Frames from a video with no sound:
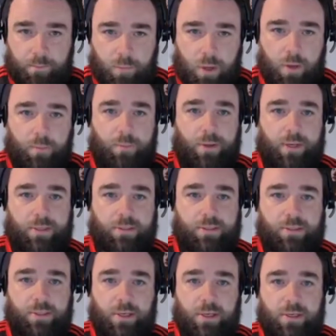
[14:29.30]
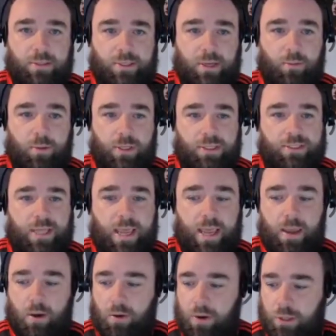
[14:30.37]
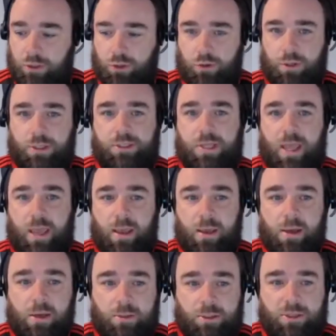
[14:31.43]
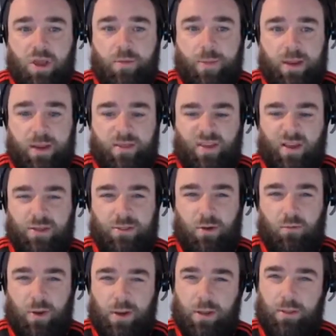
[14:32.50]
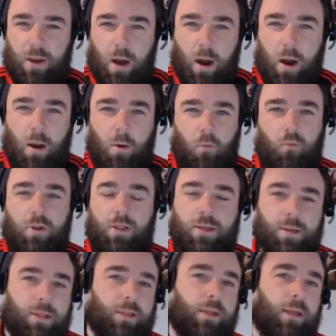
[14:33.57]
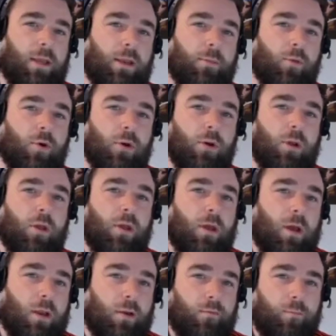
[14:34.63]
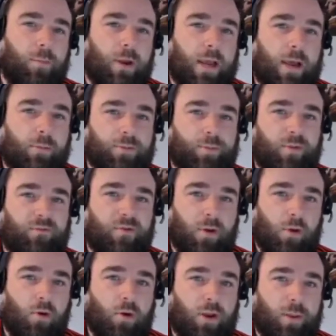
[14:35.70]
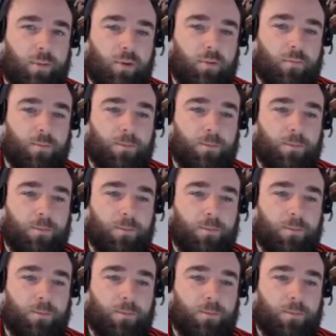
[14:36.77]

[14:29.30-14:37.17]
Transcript: company's SQL estate or Azure estate, just how many things are running that aren't really needed anymore and have perhaps been forgotten about.